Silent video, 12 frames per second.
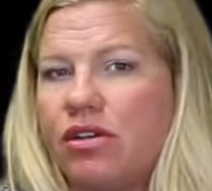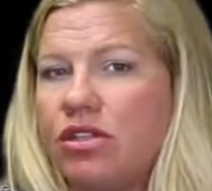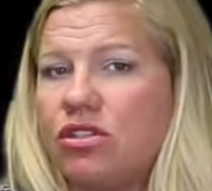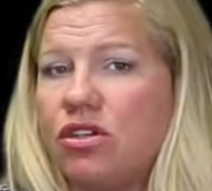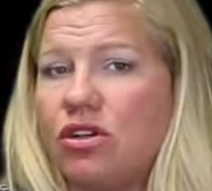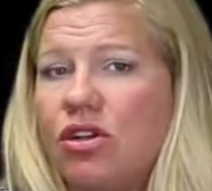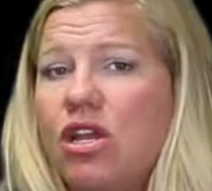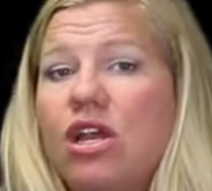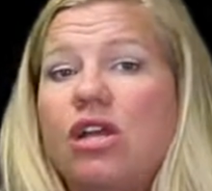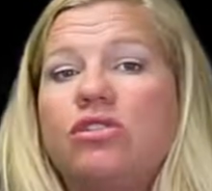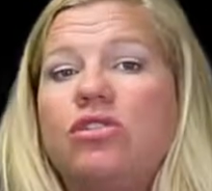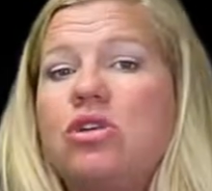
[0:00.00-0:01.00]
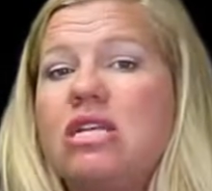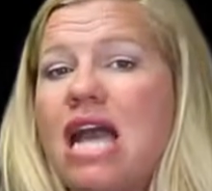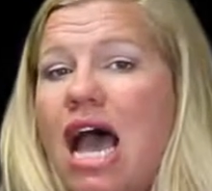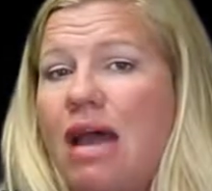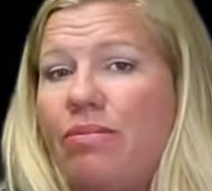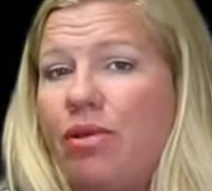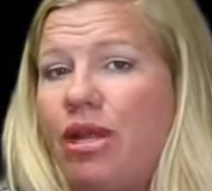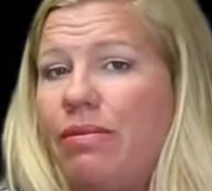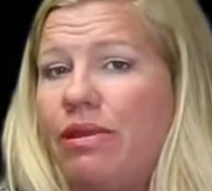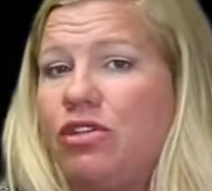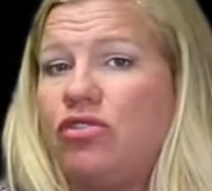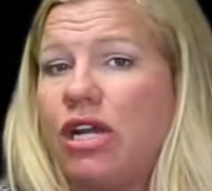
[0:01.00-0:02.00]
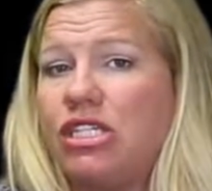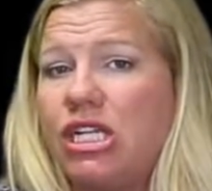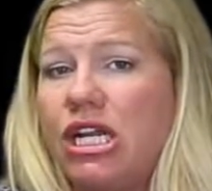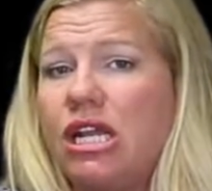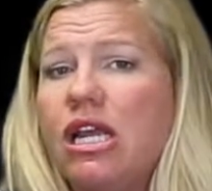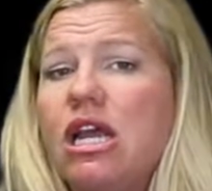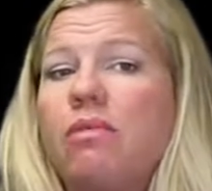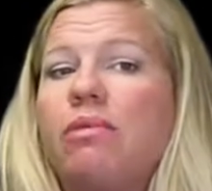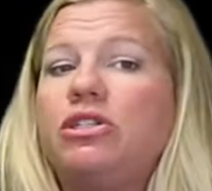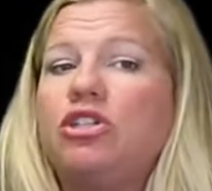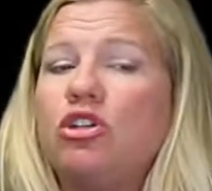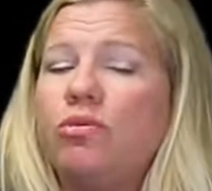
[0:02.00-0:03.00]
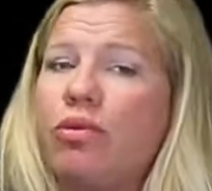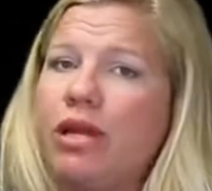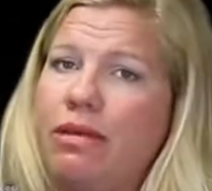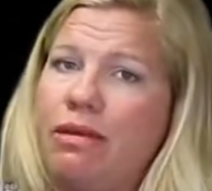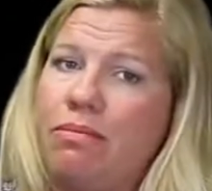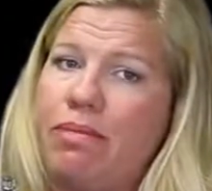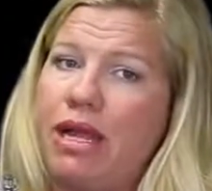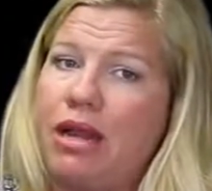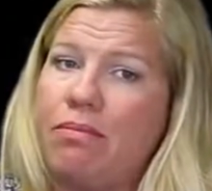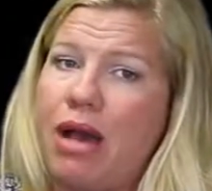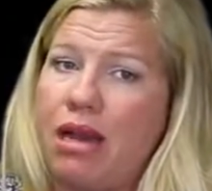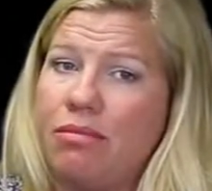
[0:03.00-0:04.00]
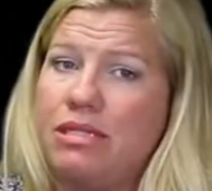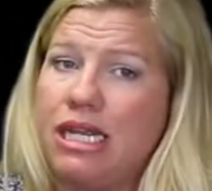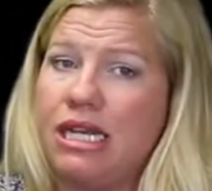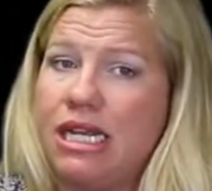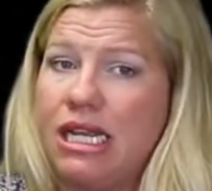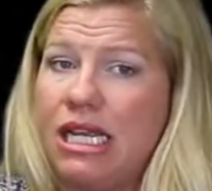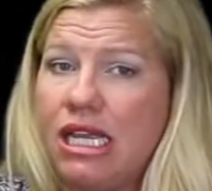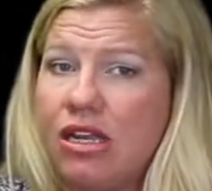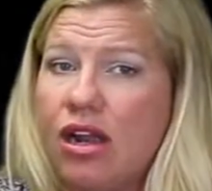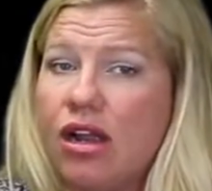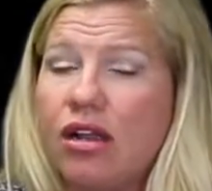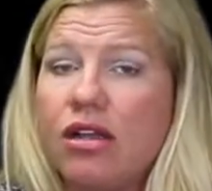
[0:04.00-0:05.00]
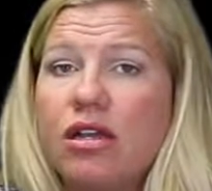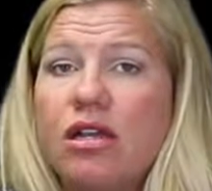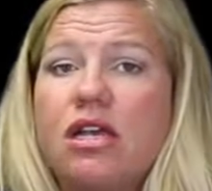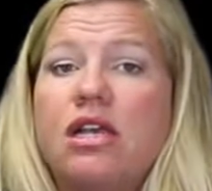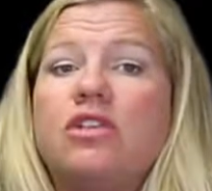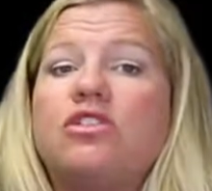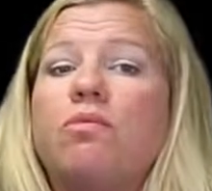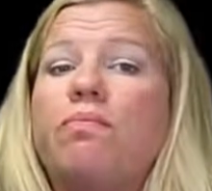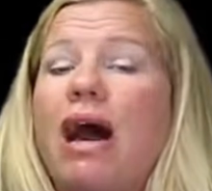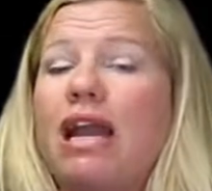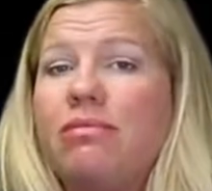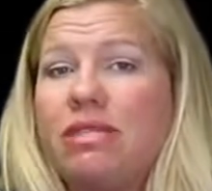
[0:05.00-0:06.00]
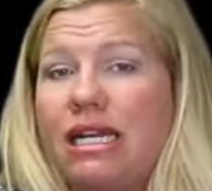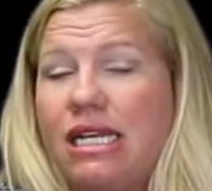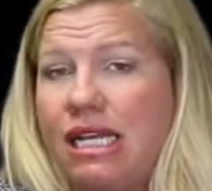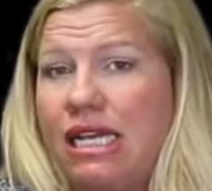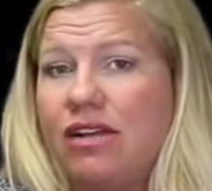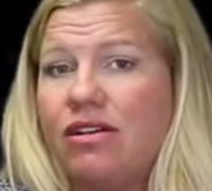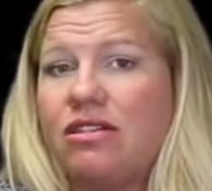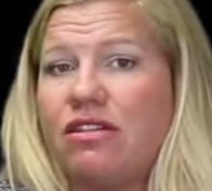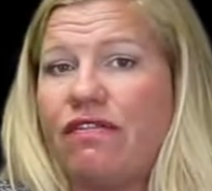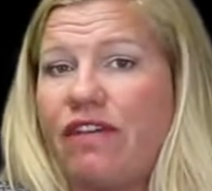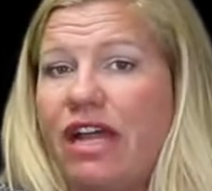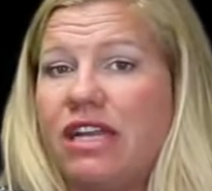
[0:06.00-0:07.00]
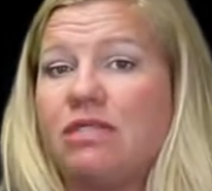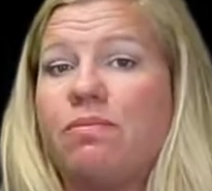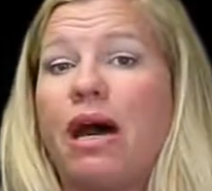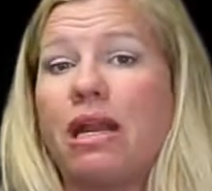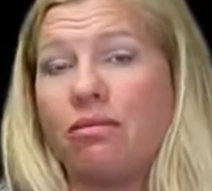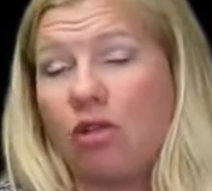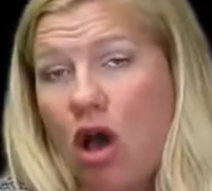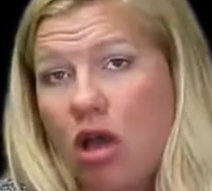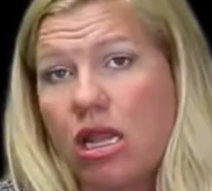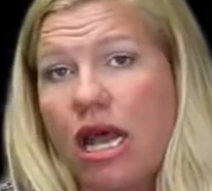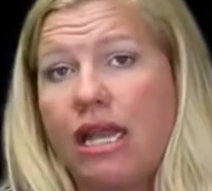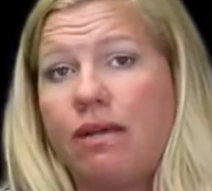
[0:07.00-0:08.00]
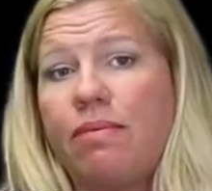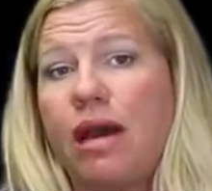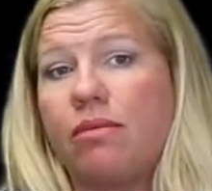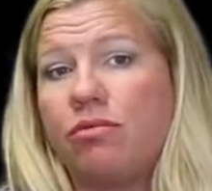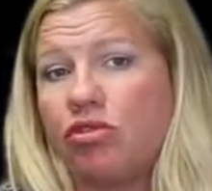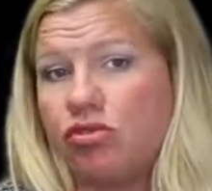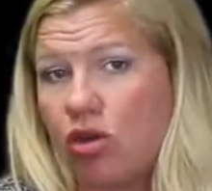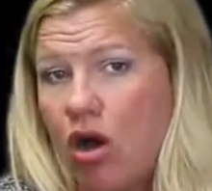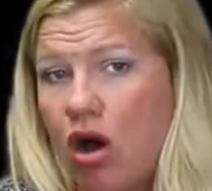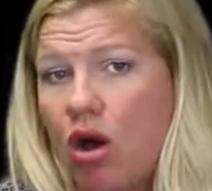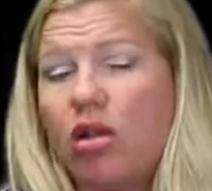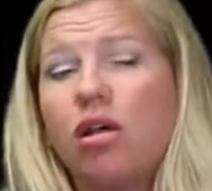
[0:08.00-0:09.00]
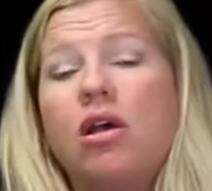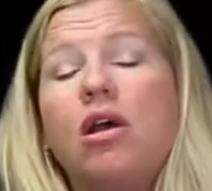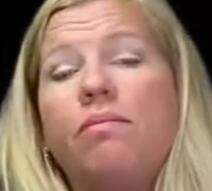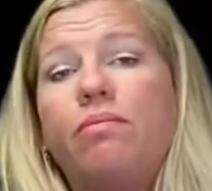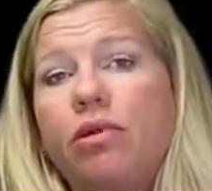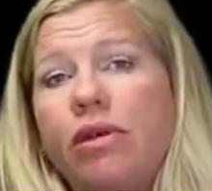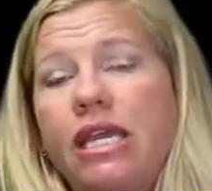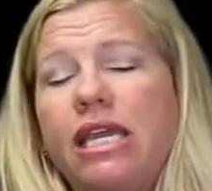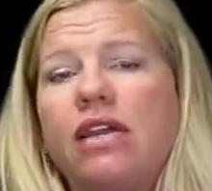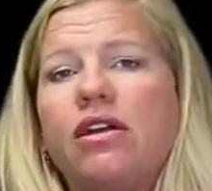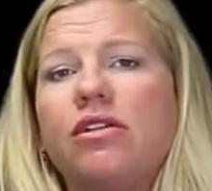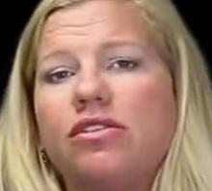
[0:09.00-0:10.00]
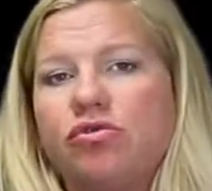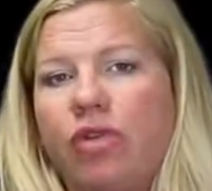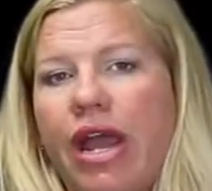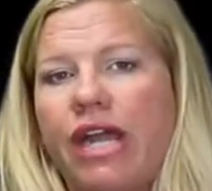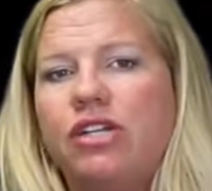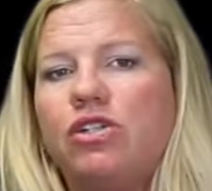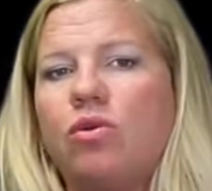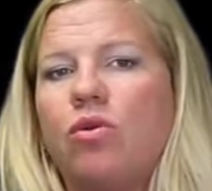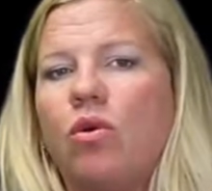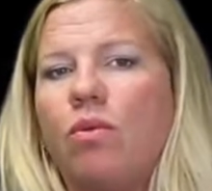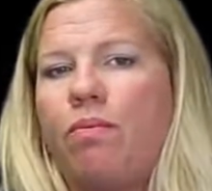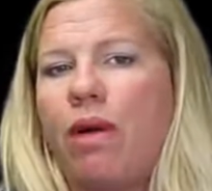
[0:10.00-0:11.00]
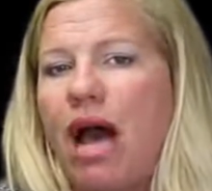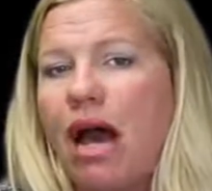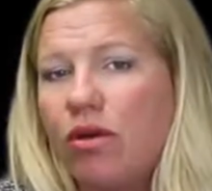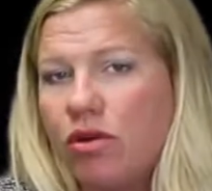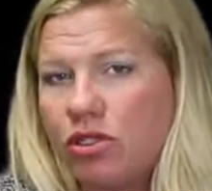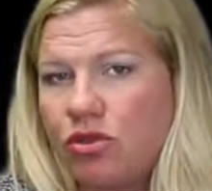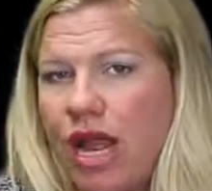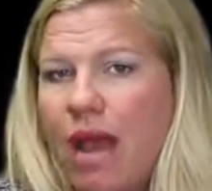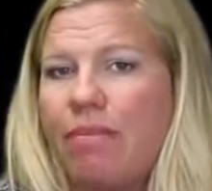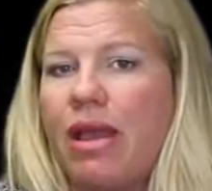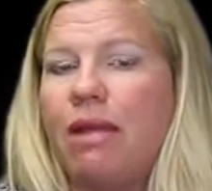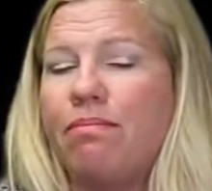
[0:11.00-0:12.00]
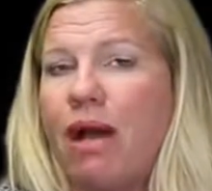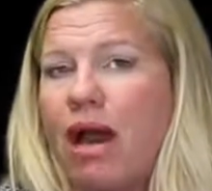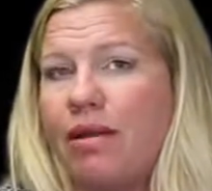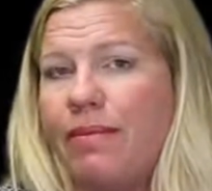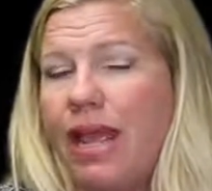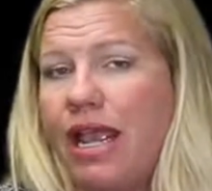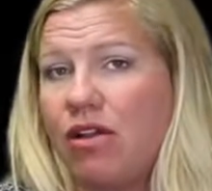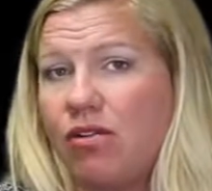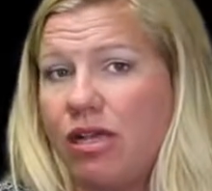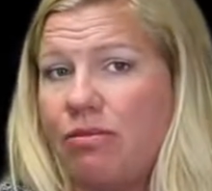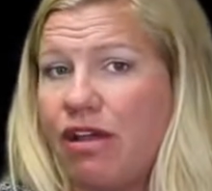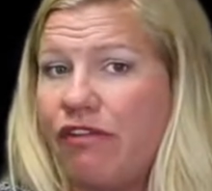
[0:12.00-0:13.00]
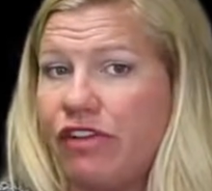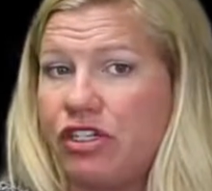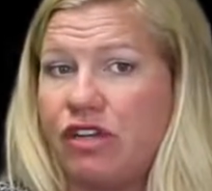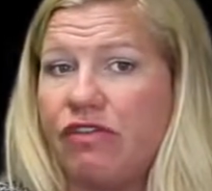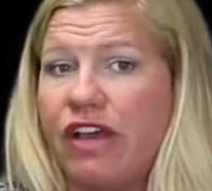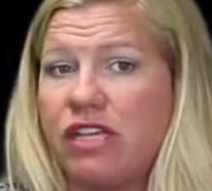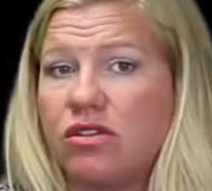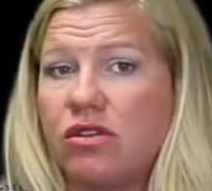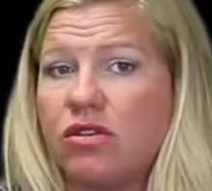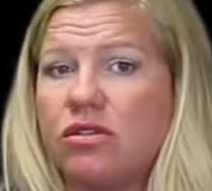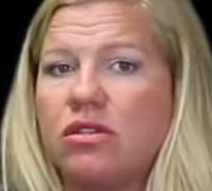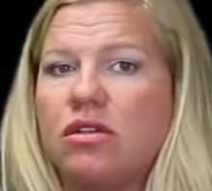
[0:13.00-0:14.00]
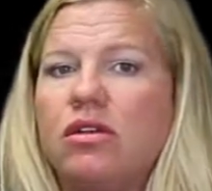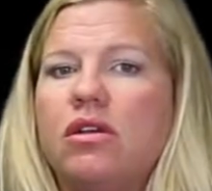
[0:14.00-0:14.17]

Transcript: concern do not prohibit dredging, but do prohibit bottom tending gear. So bottom tending gear is defined as bottom longline, bottom trawl, buoy gear, dredge, pot or trap, and bottom anchoring by fishing vessels.